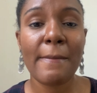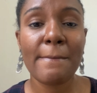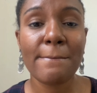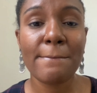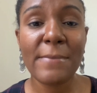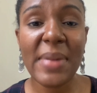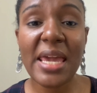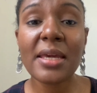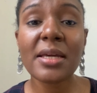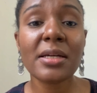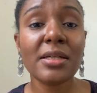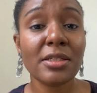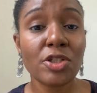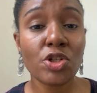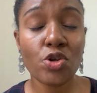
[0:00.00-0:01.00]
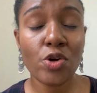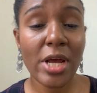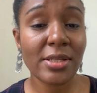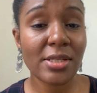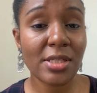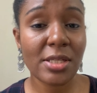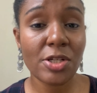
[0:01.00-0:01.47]
make
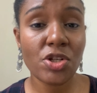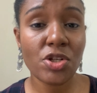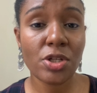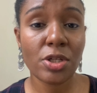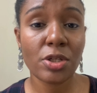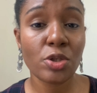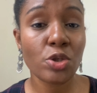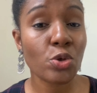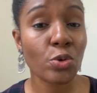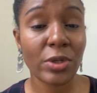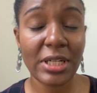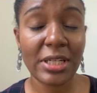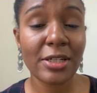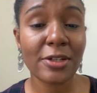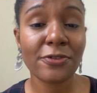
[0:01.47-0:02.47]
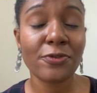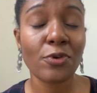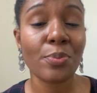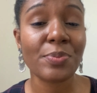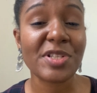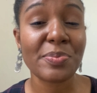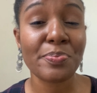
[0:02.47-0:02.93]
transition to cleaner
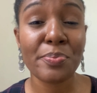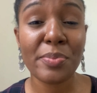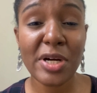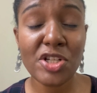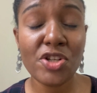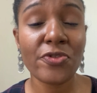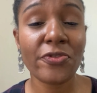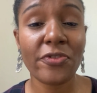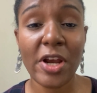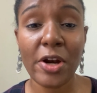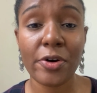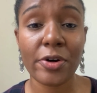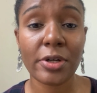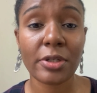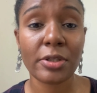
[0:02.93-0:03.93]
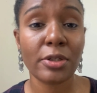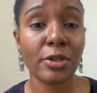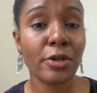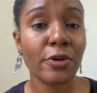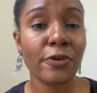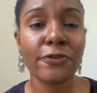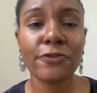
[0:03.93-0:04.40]
forms much fairer
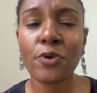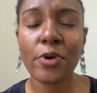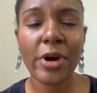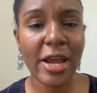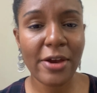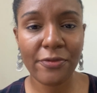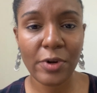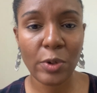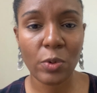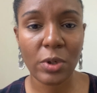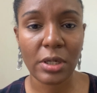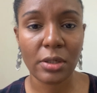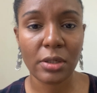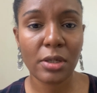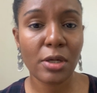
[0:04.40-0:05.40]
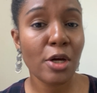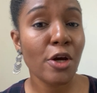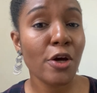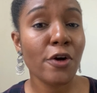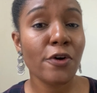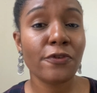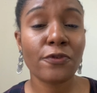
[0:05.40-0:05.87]
for everyone,
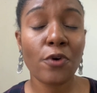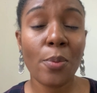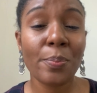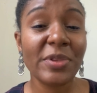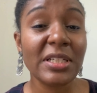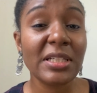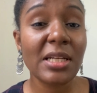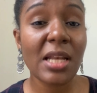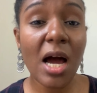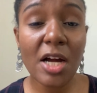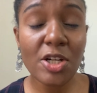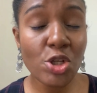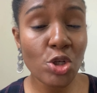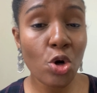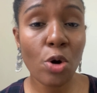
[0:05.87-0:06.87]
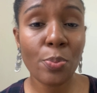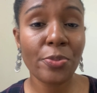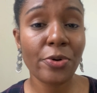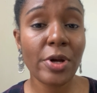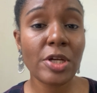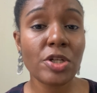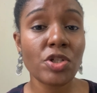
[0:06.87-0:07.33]
from the large
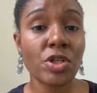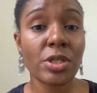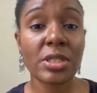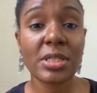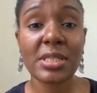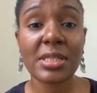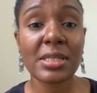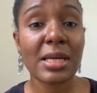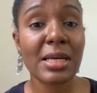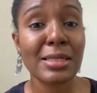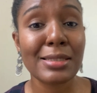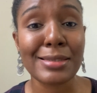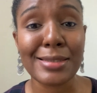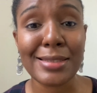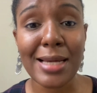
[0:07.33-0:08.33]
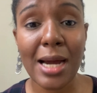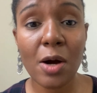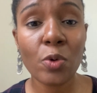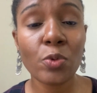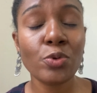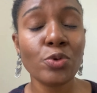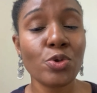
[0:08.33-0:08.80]
corporations
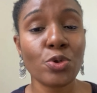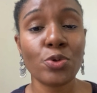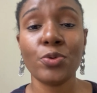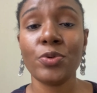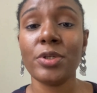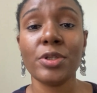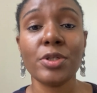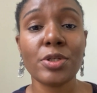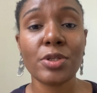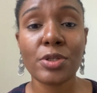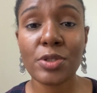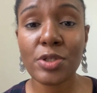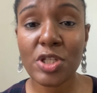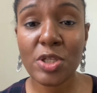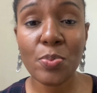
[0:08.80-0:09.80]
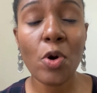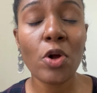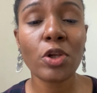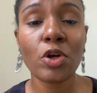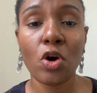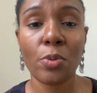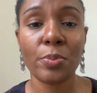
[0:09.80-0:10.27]
down to the
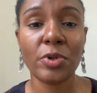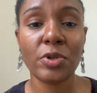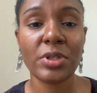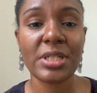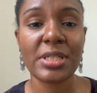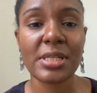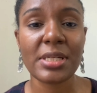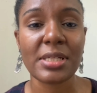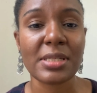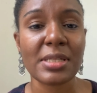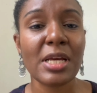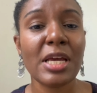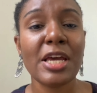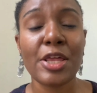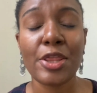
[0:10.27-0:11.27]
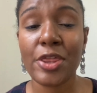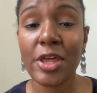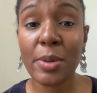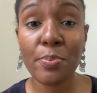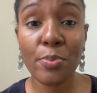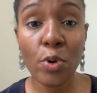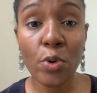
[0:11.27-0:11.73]
small communities.
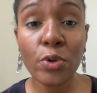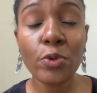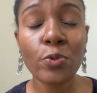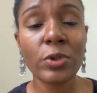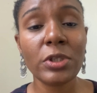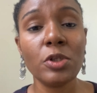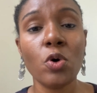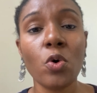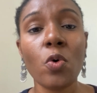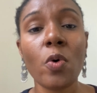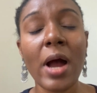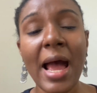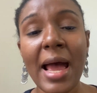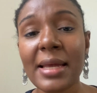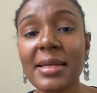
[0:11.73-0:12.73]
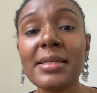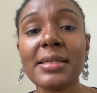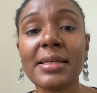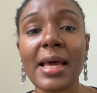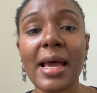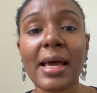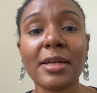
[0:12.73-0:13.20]
They both will go hand
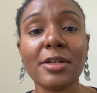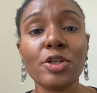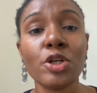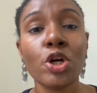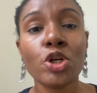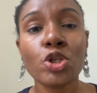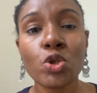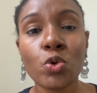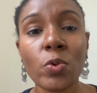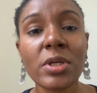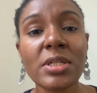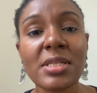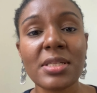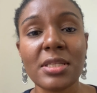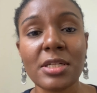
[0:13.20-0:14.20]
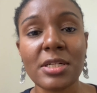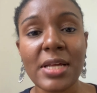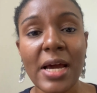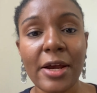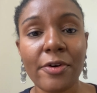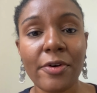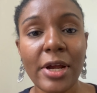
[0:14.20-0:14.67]
in hand towards the
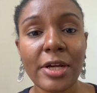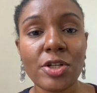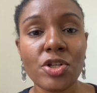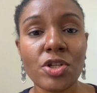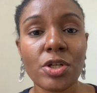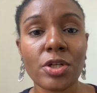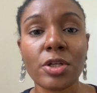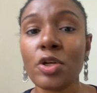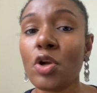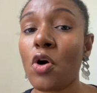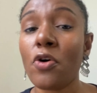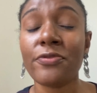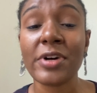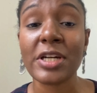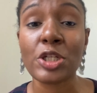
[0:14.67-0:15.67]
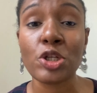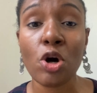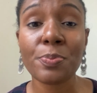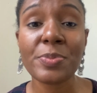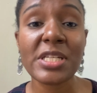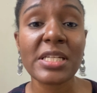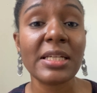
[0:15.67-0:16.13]
direction of
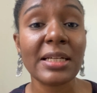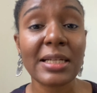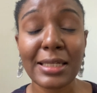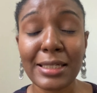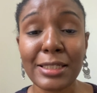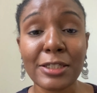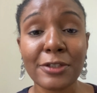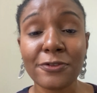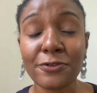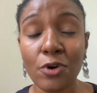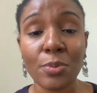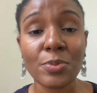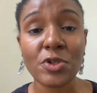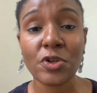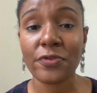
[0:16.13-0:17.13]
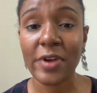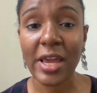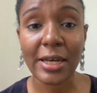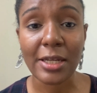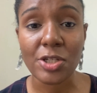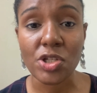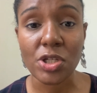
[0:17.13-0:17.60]
adopting cleaner forms of
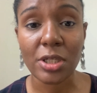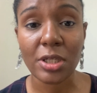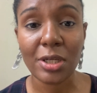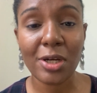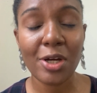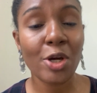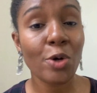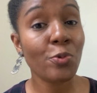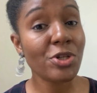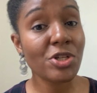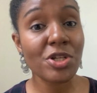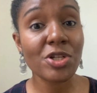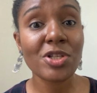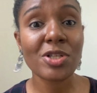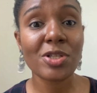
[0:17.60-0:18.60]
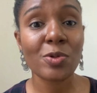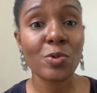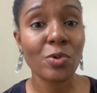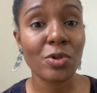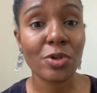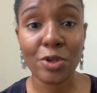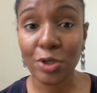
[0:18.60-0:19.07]
energy, which is
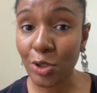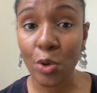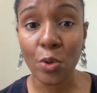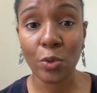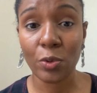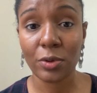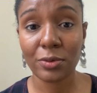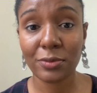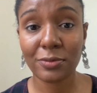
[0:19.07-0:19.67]
the goal.